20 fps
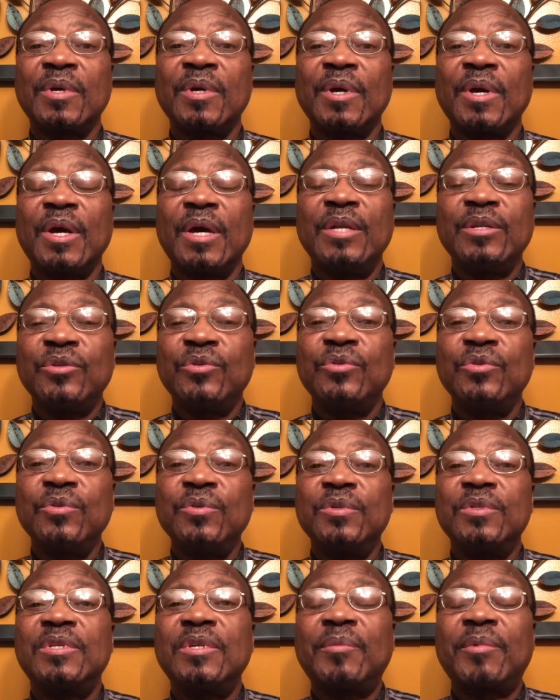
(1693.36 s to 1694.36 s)
and
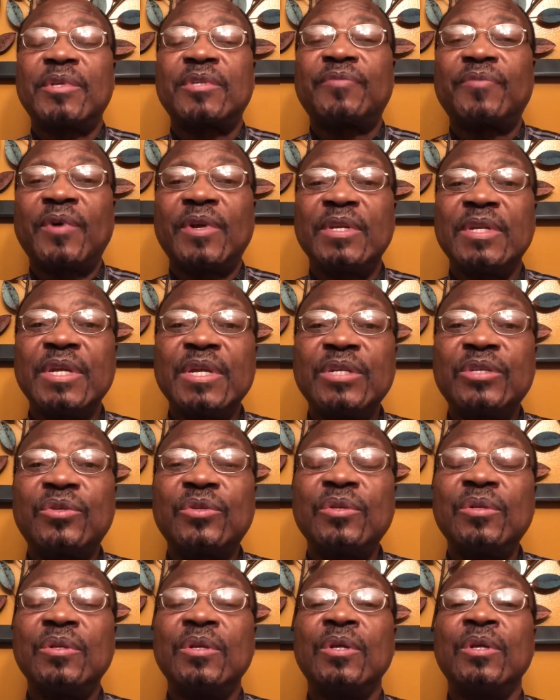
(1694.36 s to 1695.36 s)
use them as
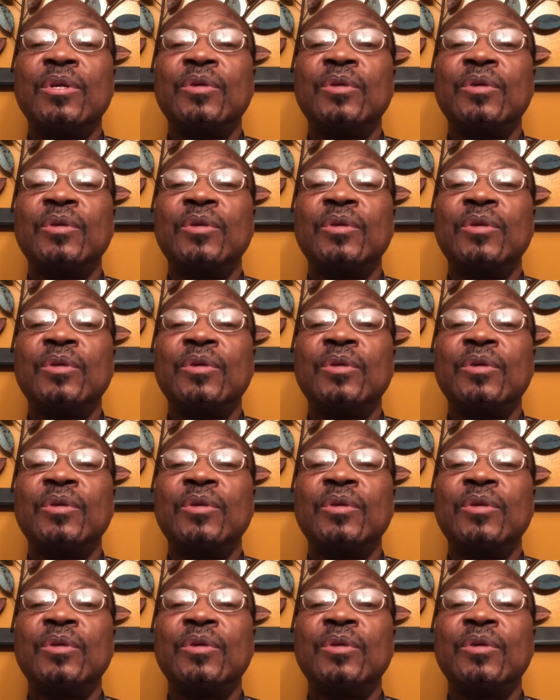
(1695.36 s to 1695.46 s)
foundation